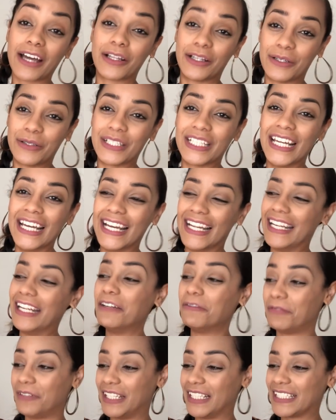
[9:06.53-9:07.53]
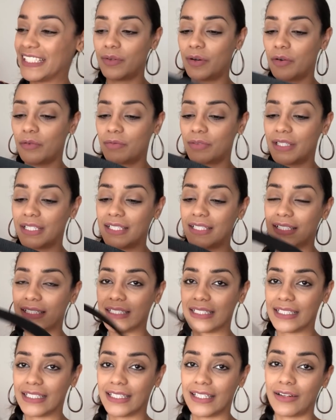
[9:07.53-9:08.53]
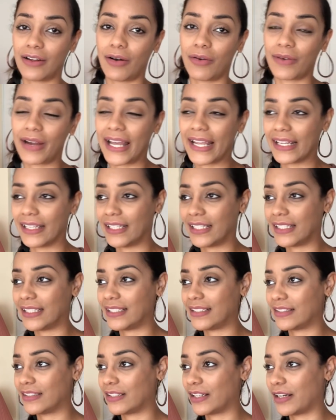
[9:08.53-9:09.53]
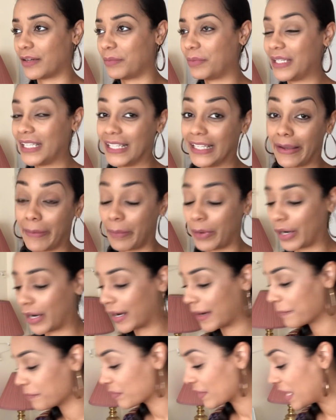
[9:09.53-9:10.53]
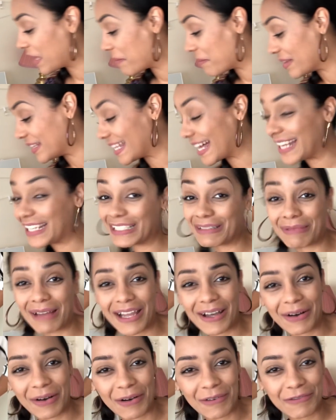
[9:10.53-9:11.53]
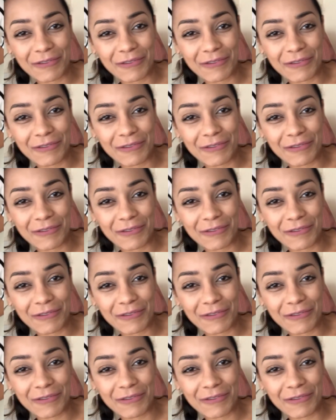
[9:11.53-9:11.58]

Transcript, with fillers: clothes and it fits. Hopefully it doesn't get all raggedy and start peeling apart. But that is my haul